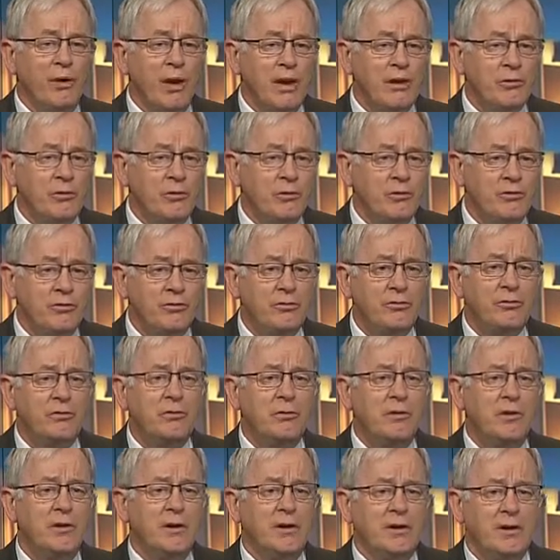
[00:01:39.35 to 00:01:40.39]
backwards
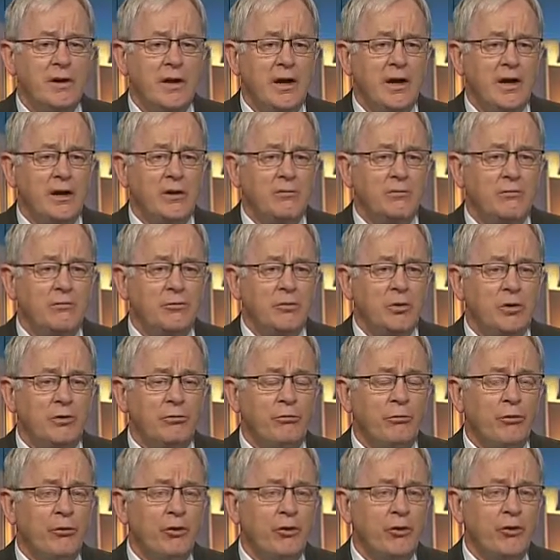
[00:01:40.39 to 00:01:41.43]
out of
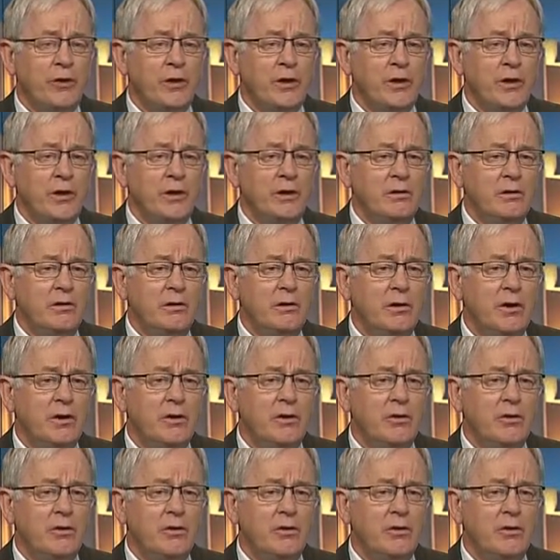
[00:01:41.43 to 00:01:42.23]
12-13,